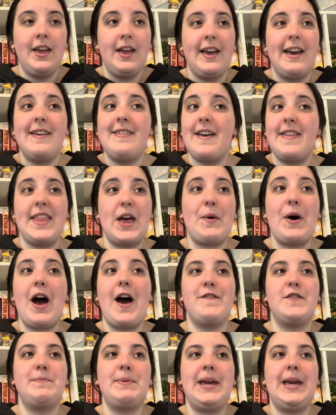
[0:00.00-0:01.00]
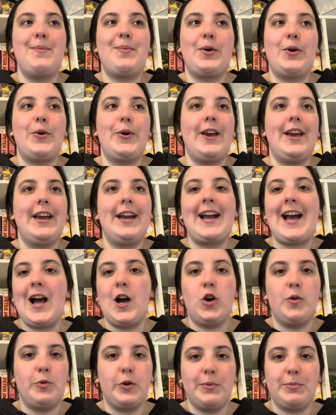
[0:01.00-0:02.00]
And then there were other people in
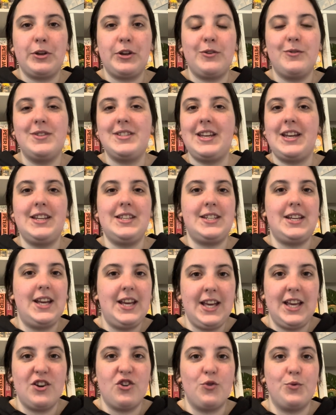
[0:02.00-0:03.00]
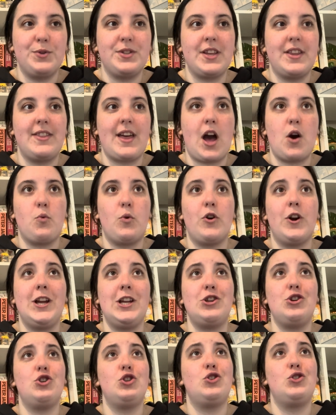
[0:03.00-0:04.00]
cowboy boots and heels that were
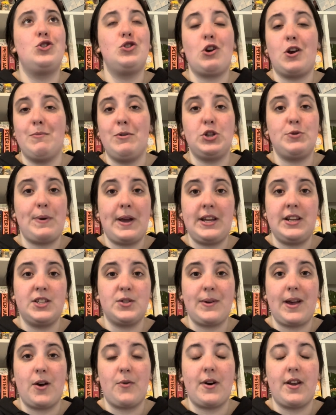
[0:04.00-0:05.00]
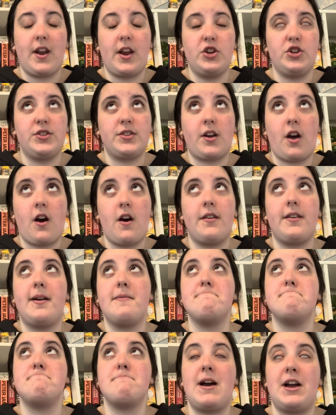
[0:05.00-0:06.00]
in so much pain as well, and I just can't
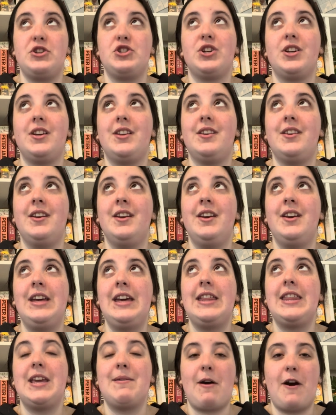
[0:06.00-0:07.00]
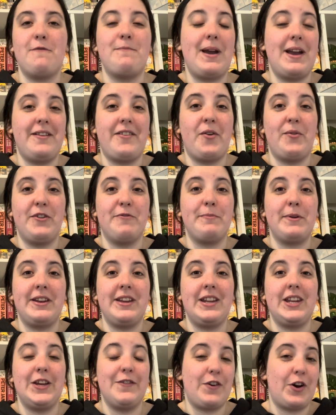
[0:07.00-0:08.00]
imagine the amount of pain I would have been
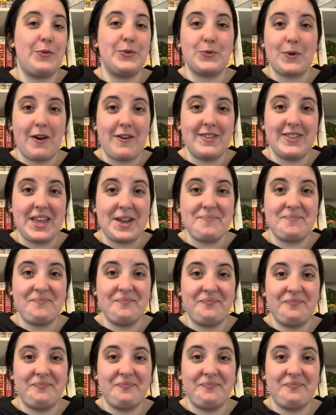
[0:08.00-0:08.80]
in if I was wearing them.